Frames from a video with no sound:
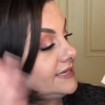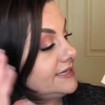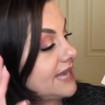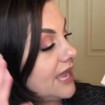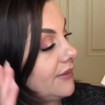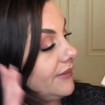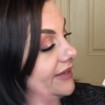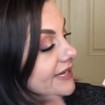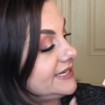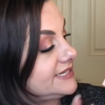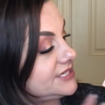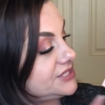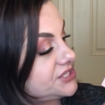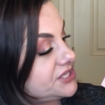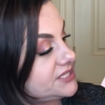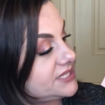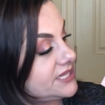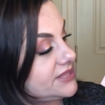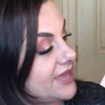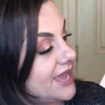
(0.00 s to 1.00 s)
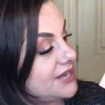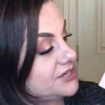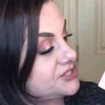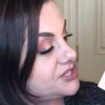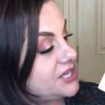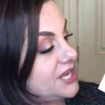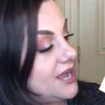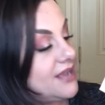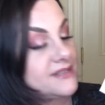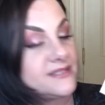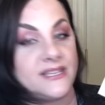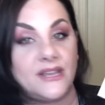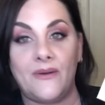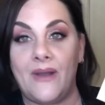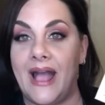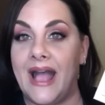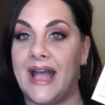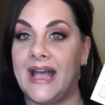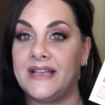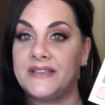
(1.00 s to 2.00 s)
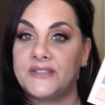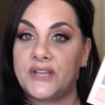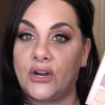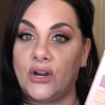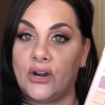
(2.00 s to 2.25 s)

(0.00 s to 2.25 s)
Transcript: Now, in addition to that, she also has